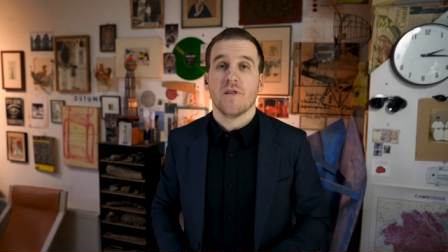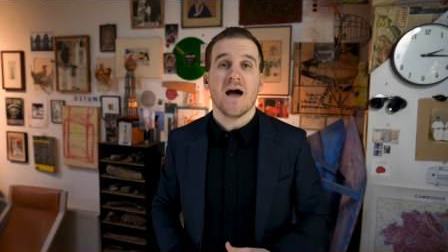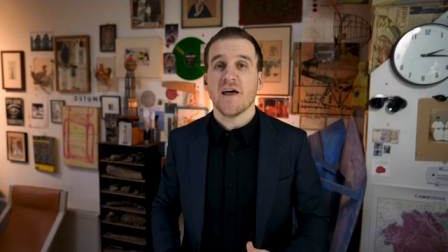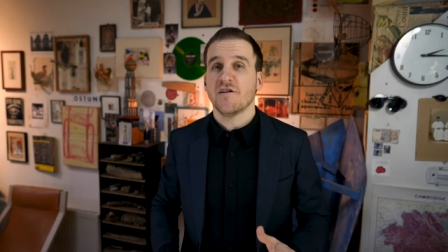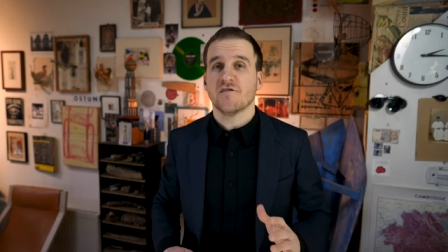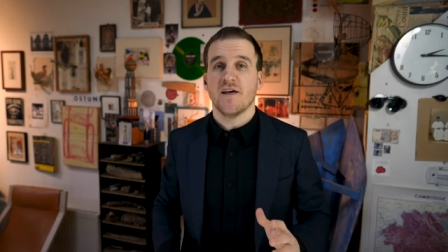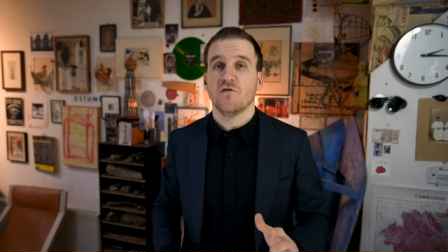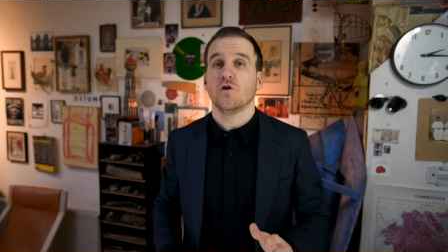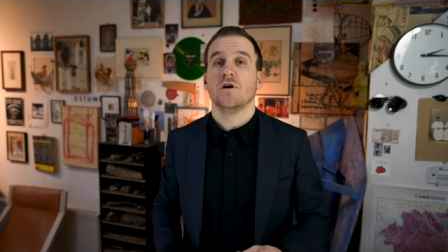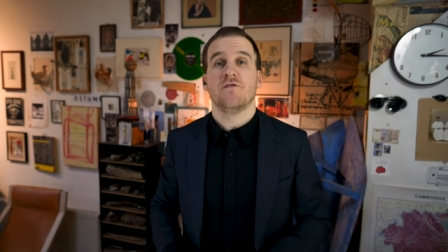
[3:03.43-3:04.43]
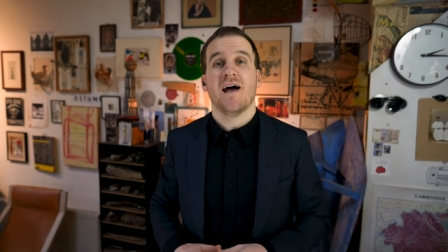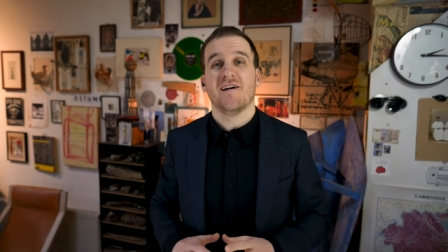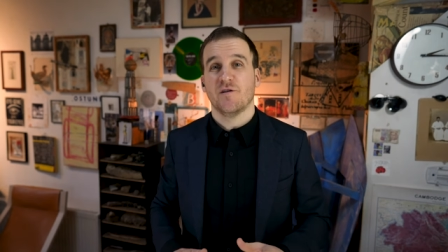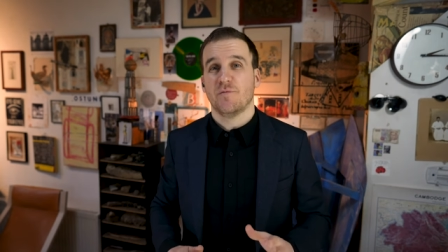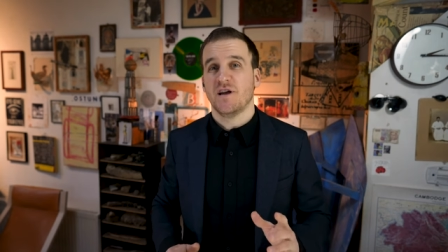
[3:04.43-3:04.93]
the highest level of
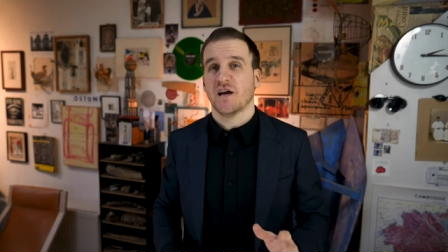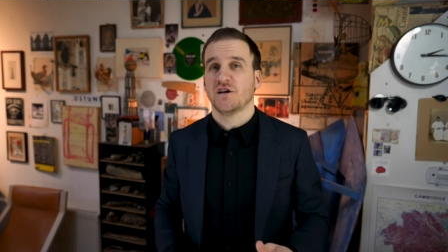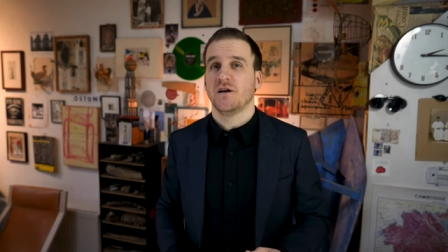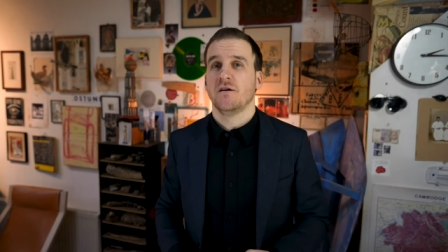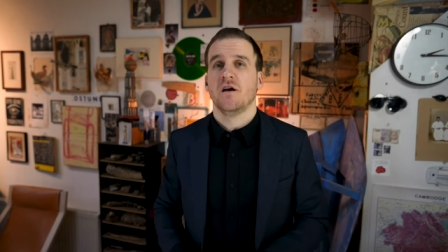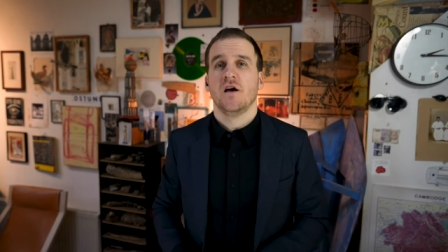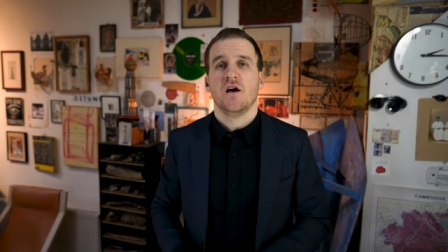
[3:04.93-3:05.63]
asset protection,